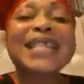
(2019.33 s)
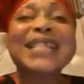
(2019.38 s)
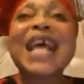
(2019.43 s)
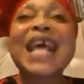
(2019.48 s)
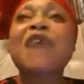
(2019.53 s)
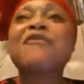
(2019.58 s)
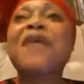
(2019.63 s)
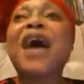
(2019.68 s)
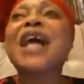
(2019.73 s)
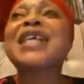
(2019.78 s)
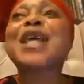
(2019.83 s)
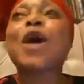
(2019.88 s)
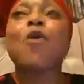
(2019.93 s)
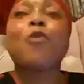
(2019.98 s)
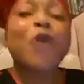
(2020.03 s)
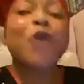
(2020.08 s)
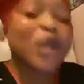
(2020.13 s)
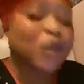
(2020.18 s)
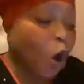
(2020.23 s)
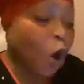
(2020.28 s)
herself
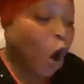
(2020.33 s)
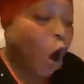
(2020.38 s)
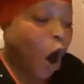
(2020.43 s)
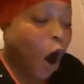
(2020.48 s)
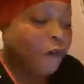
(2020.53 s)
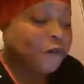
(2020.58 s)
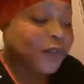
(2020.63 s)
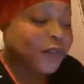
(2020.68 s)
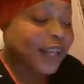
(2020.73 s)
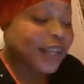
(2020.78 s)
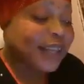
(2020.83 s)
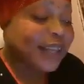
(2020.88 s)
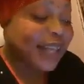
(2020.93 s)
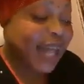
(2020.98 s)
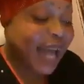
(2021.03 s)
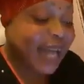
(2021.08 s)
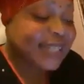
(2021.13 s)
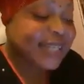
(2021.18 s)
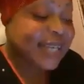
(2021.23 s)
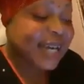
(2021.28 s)
as a widow of
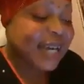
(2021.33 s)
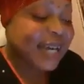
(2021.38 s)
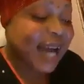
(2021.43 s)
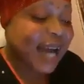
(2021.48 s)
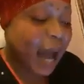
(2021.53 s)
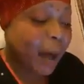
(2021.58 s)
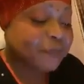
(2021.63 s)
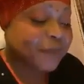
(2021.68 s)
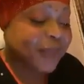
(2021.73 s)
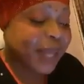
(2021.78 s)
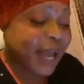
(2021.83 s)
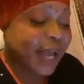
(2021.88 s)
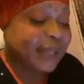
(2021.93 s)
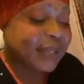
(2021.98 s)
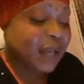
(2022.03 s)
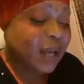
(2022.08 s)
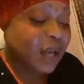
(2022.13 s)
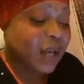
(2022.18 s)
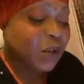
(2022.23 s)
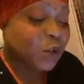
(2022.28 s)
the late
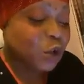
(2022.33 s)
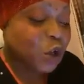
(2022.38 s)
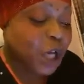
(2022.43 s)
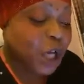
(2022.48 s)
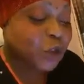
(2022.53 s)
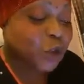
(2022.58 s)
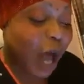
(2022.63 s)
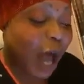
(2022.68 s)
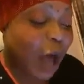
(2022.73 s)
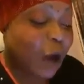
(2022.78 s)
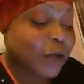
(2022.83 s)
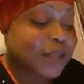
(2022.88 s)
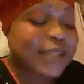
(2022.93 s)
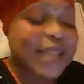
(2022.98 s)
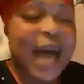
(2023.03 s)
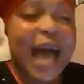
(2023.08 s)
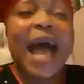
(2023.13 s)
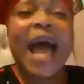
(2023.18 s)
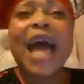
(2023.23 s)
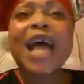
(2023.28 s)
Captain
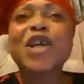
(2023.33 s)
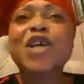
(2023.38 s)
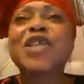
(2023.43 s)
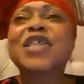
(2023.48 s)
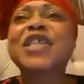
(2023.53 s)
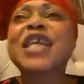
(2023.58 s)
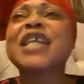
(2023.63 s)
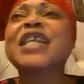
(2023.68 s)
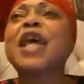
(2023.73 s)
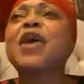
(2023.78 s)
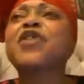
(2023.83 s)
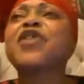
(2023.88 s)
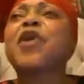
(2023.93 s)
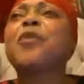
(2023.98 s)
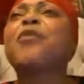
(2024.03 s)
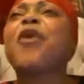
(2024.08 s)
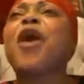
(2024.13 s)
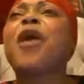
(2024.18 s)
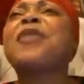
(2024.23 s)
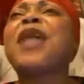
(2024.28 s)
Hosa. You see,
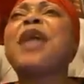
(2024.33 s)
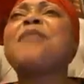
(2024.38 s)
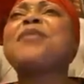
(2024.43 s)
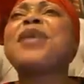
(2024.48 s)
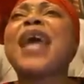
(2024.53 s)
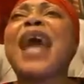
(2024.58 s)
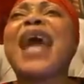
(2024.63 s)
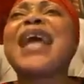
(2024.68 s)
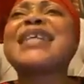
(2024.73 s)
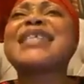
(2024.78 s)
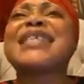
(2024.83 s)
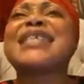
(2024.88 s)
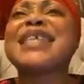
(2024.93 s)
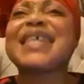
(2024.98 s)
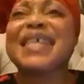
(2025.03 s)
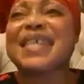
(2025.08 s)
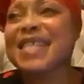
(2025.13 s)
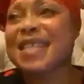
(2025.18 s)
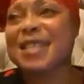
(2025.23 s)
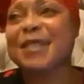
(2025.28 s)
the problem here
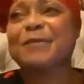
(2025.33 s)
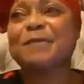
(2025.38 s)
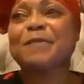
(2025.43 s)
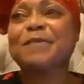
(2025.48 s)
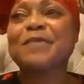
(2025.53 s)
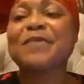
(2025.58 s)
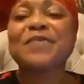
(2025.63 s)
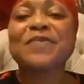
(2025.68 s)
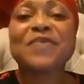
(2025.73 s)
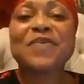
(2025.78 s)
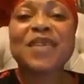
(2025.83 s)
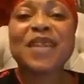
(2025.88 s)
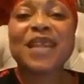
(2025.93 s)
is this.